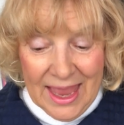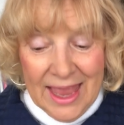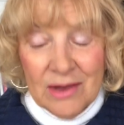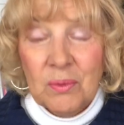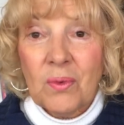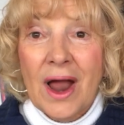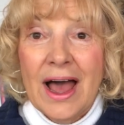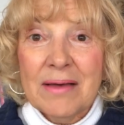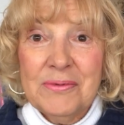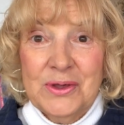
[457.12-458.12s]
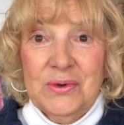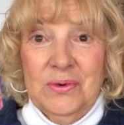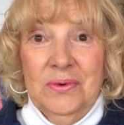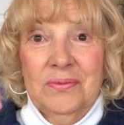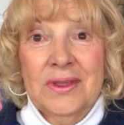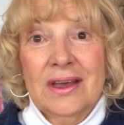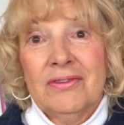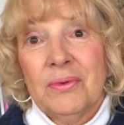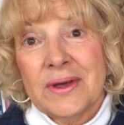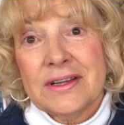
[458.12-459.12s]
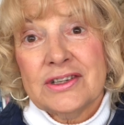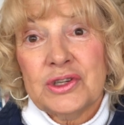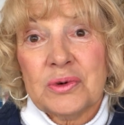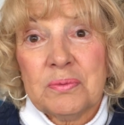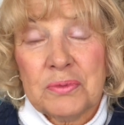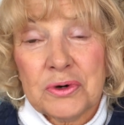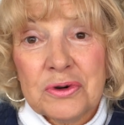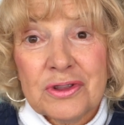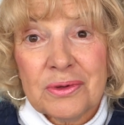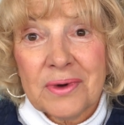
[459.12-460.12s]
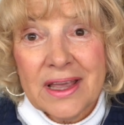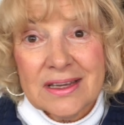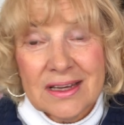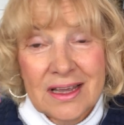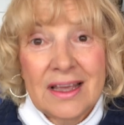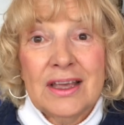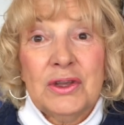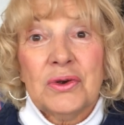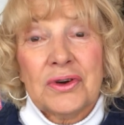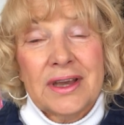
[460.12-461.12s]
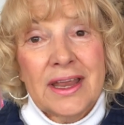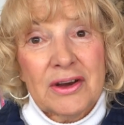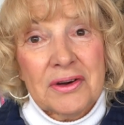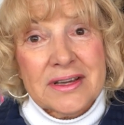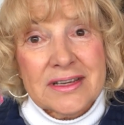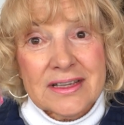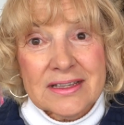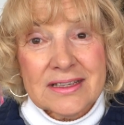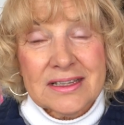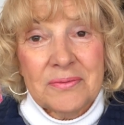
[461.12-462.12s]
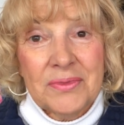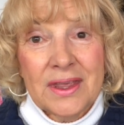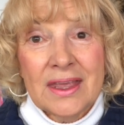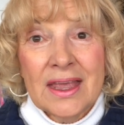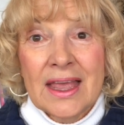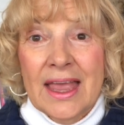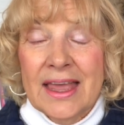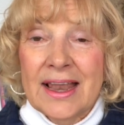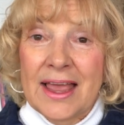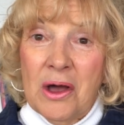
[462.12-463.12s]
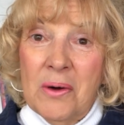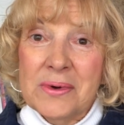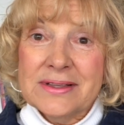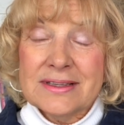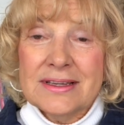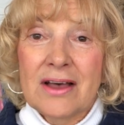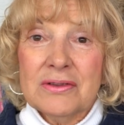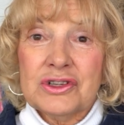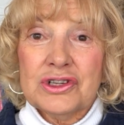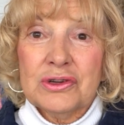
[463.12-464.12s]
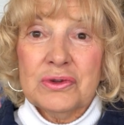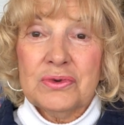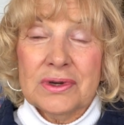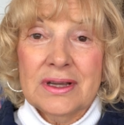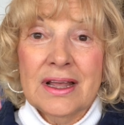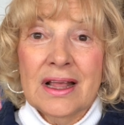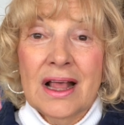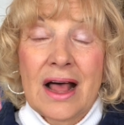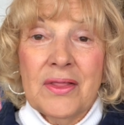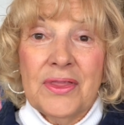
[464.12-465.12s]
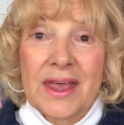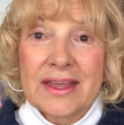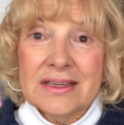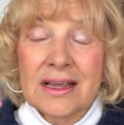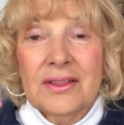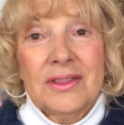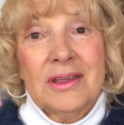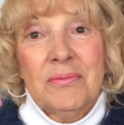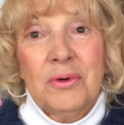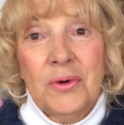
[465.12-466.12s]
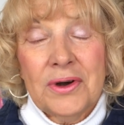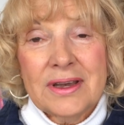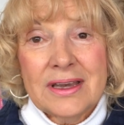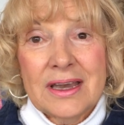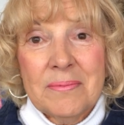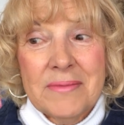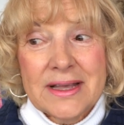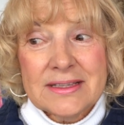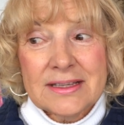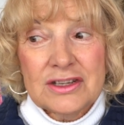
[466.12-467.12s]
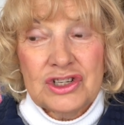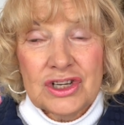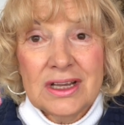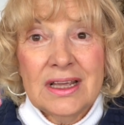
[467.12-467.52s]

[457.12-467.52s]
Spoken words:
and rob you of what is your birthright, your inheritance. And I always tell children that the important message